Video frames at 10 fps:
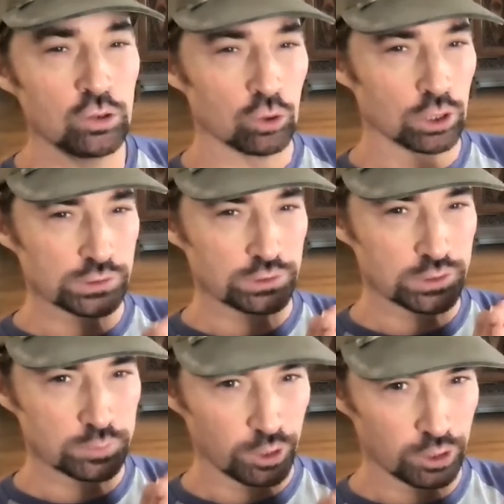nor is it
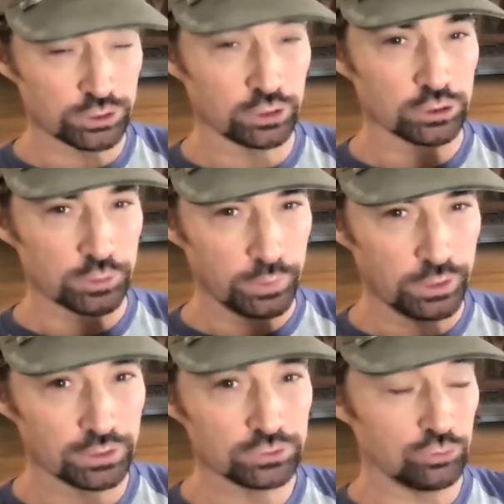disparaging or
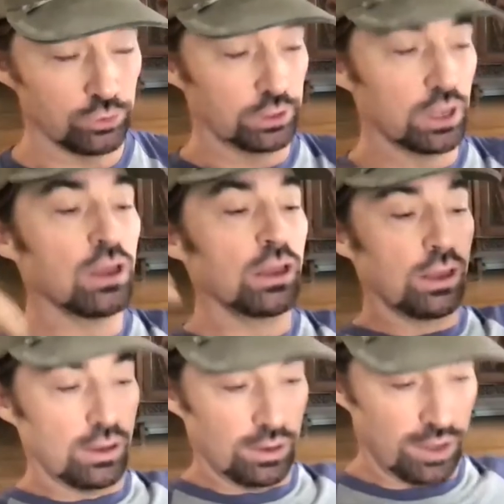demeaning to the
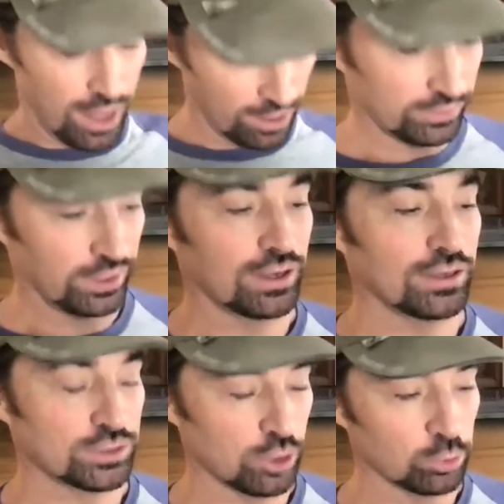ethnic
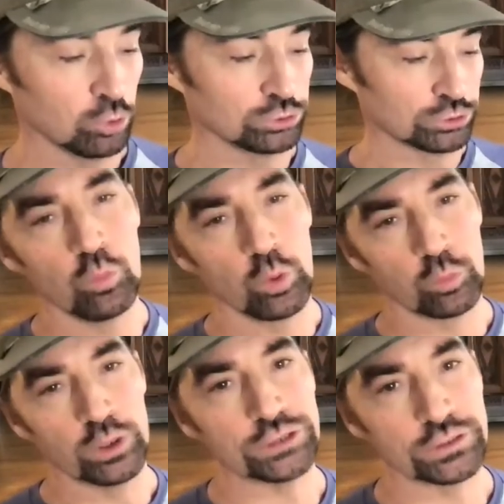subculture with
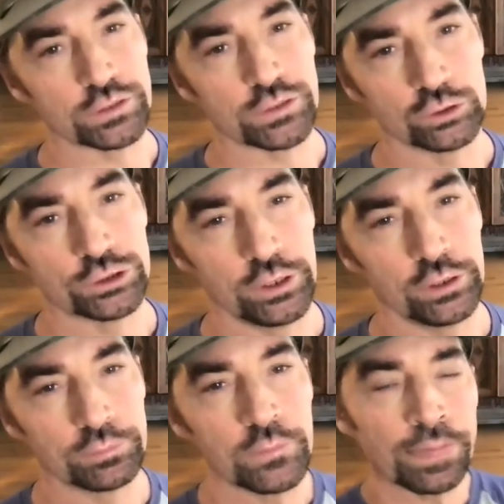which it's associated.